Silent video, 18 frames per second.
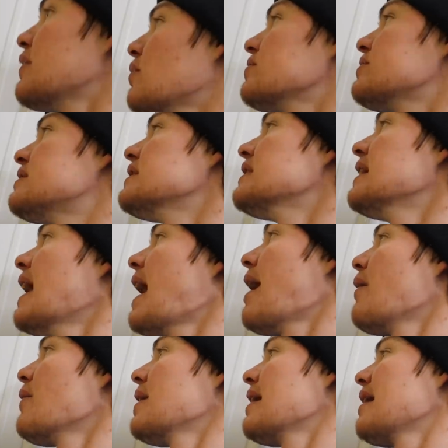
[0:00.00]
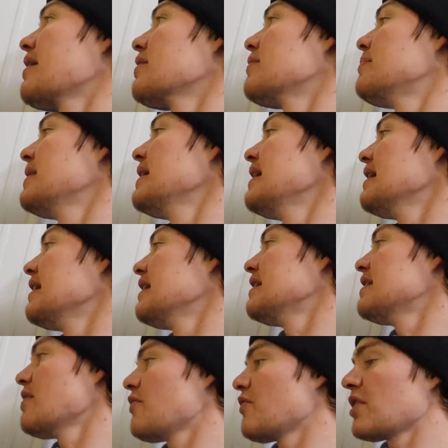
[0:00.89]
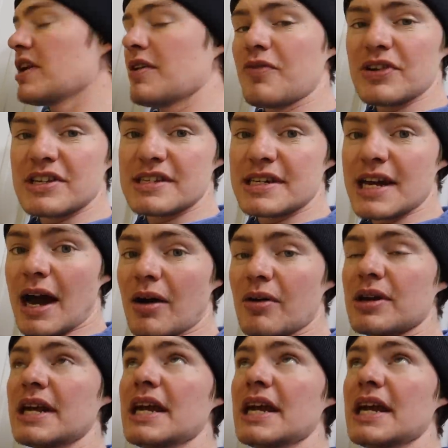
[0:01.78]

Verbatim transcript: don't see how it could be any different if it's down